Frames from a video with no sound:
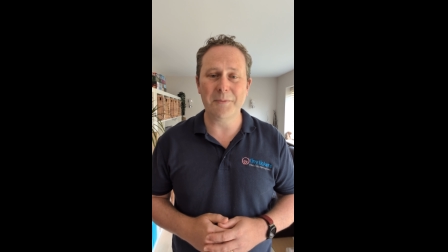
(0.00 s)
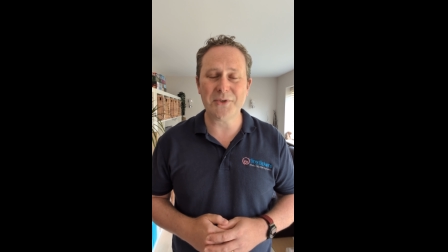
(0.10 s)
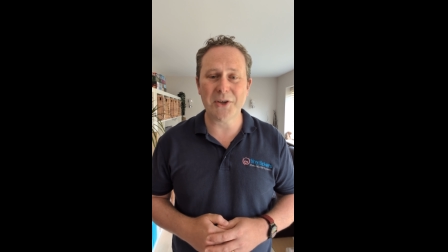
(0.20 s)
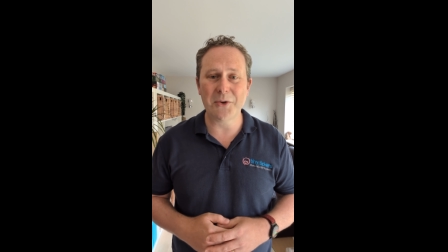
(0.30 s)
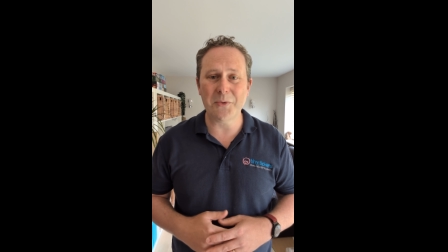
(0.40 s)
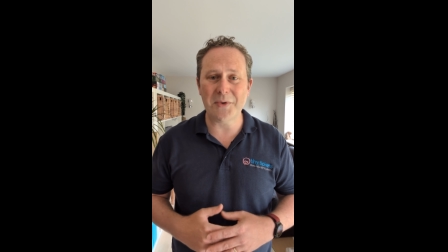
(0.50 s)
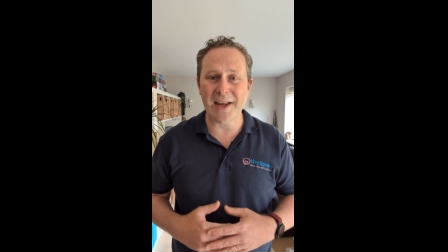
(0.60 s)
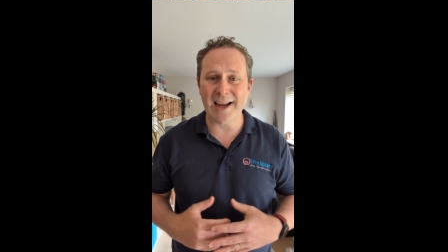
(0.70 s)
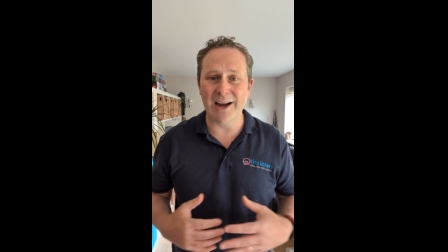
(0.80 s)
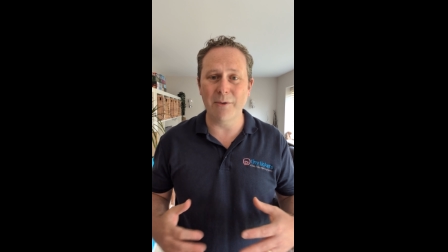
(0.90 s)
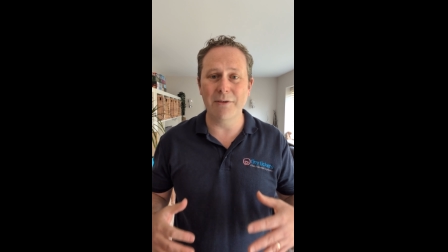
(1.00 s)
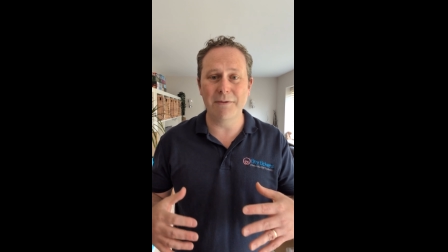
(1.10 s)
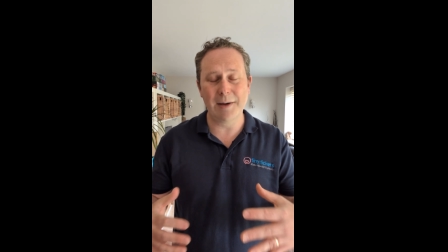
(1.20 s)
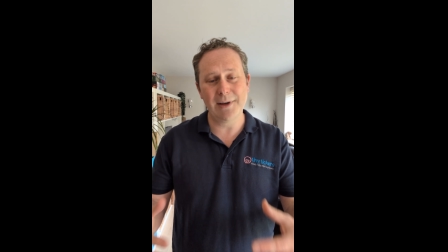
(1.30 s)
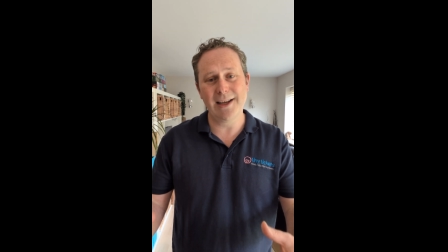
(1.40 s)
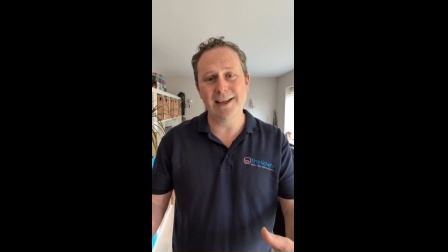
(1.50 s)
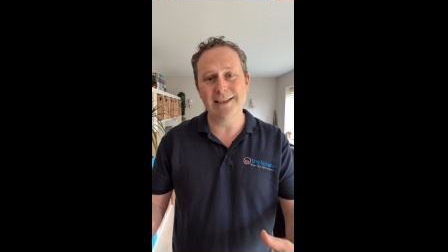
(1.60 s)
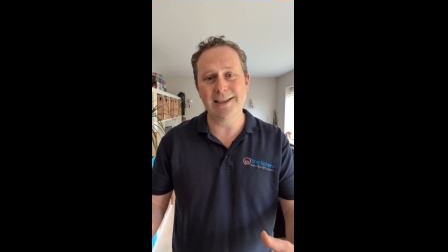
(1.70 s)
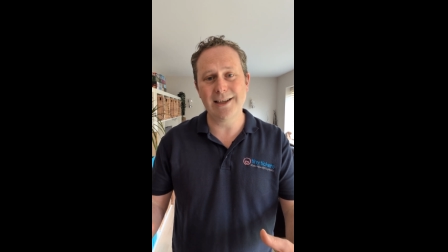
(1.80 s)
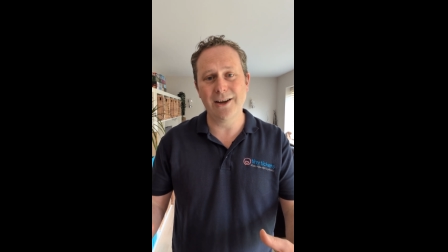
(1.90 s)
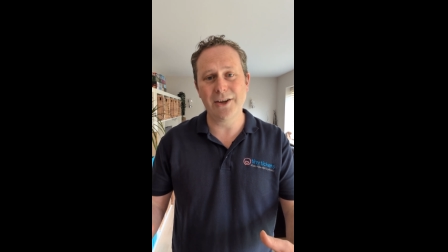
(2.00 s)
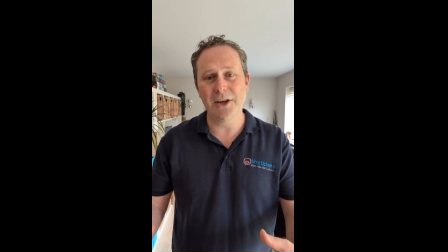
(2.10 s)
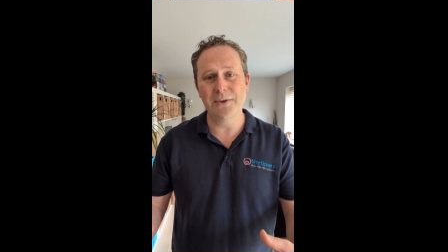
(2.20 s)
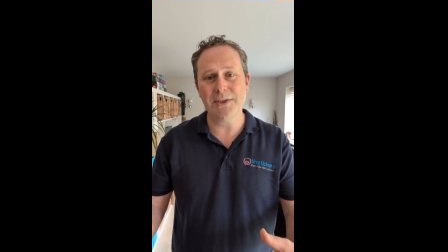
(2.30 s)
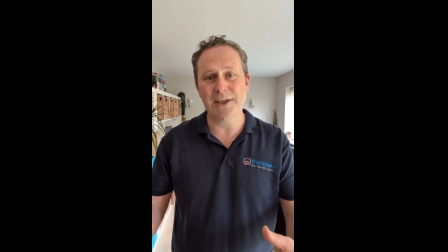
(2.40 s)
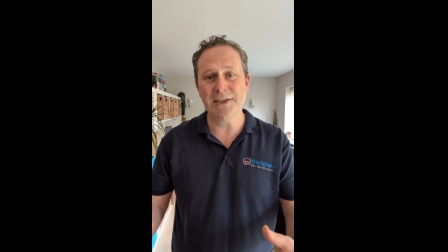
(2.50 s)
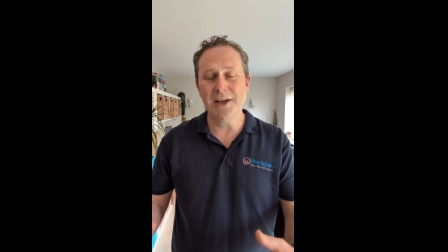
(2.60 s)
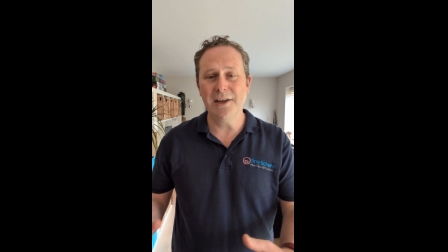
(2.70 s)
So now, if a family gets a diagnosis,